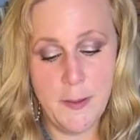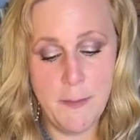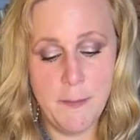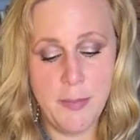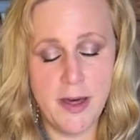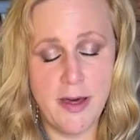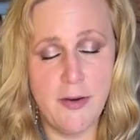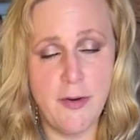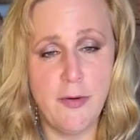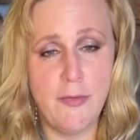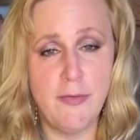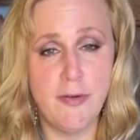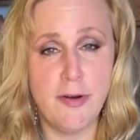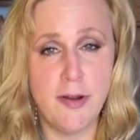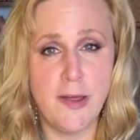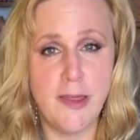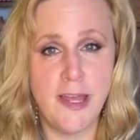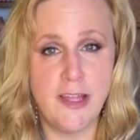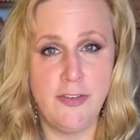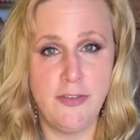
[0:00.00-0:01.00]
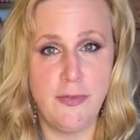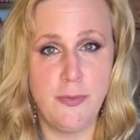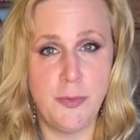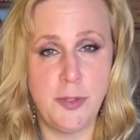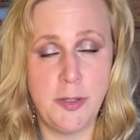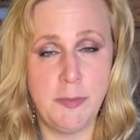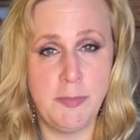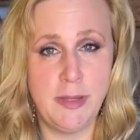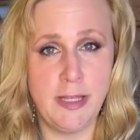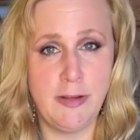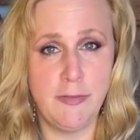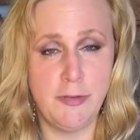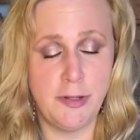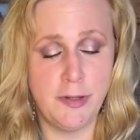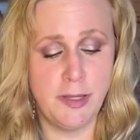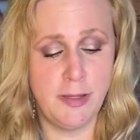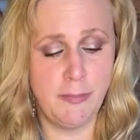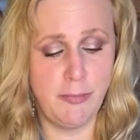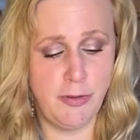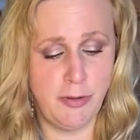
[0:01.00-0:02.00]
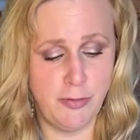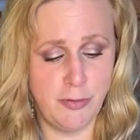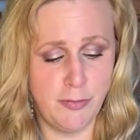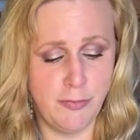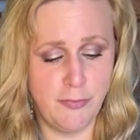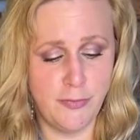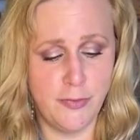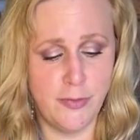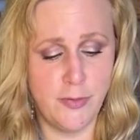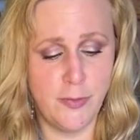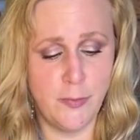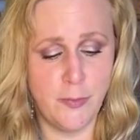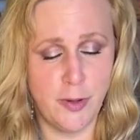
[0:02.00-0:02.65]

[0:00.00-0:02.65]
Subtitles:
But overall, I just want to make really beautiful,